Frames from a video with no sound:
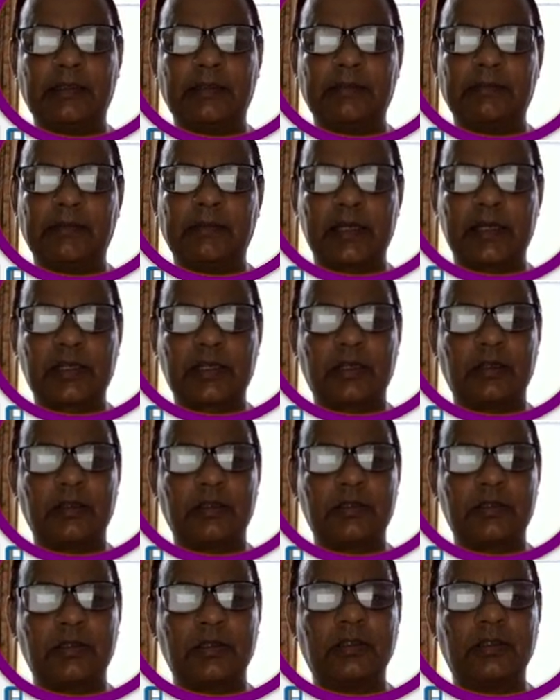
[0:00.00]
version
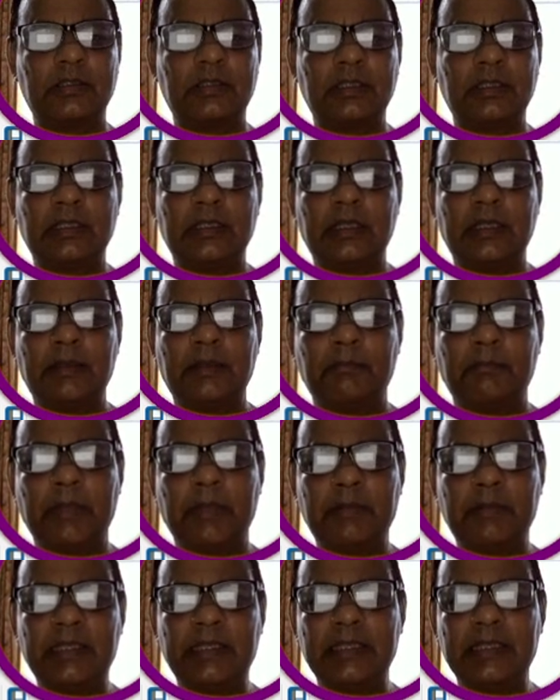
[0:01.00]
also.
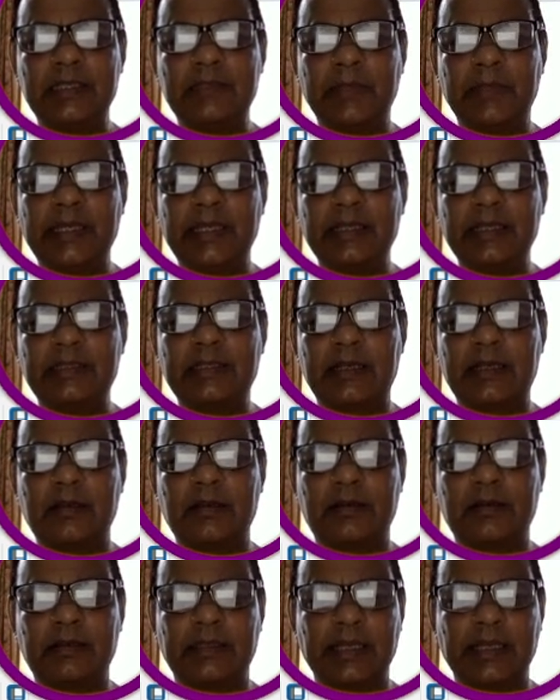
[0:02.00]
Maybe these meanings are
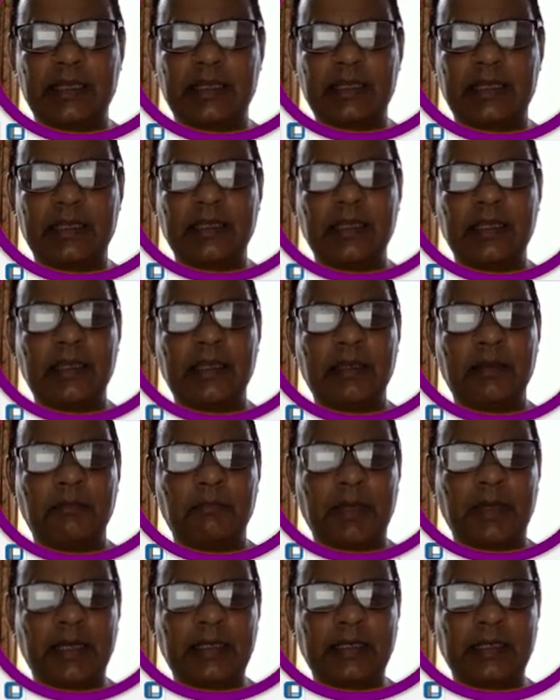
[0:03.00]
not there,
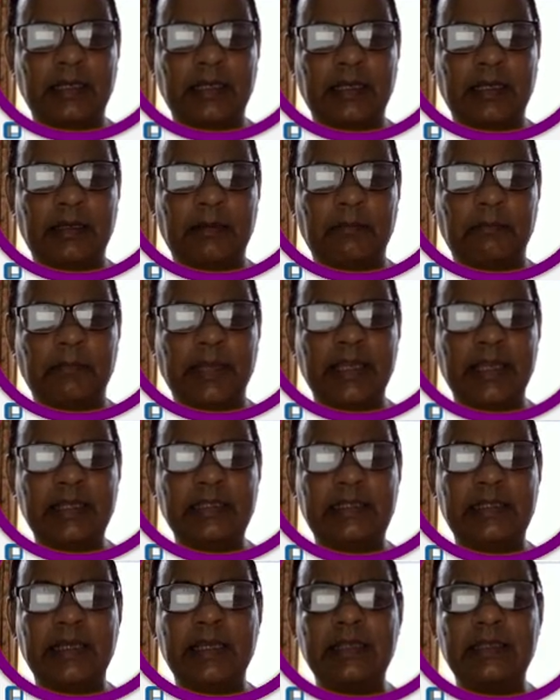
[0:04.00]
but
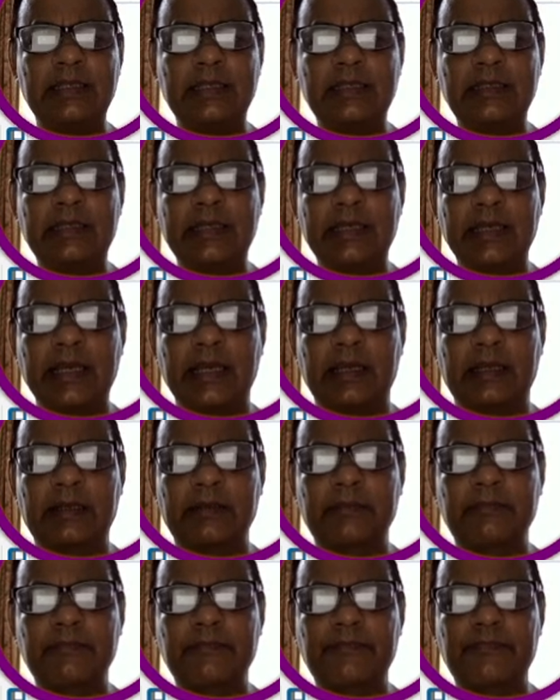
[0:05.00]
main change is here.
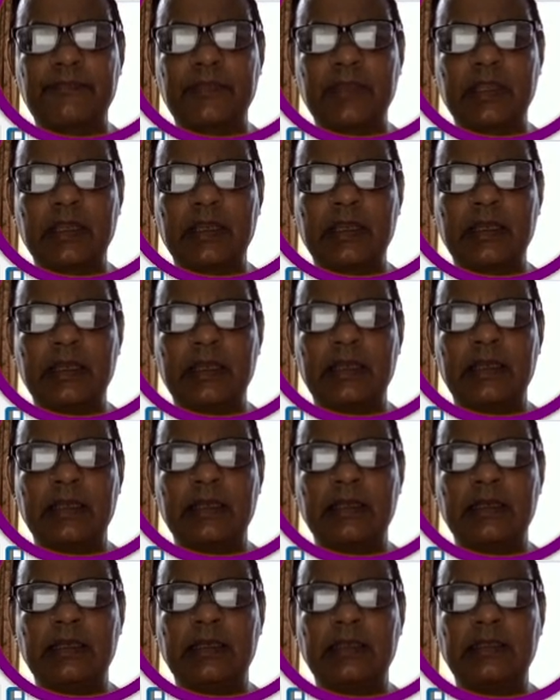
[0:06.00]

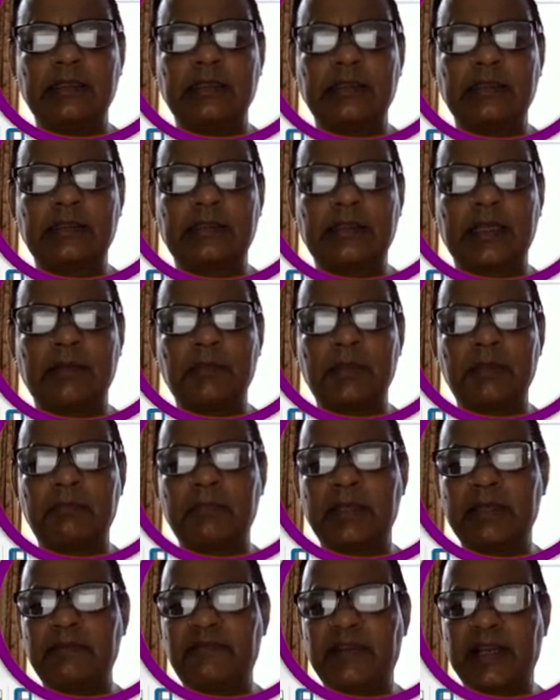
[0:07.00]
Some of
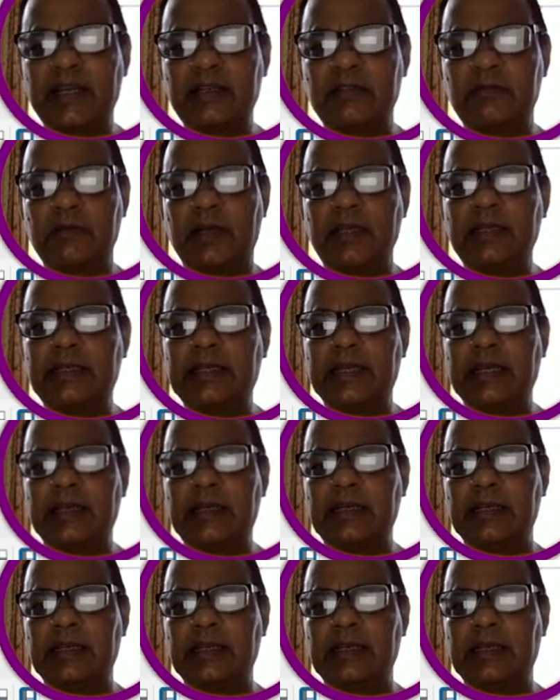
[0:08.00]
my friends wanted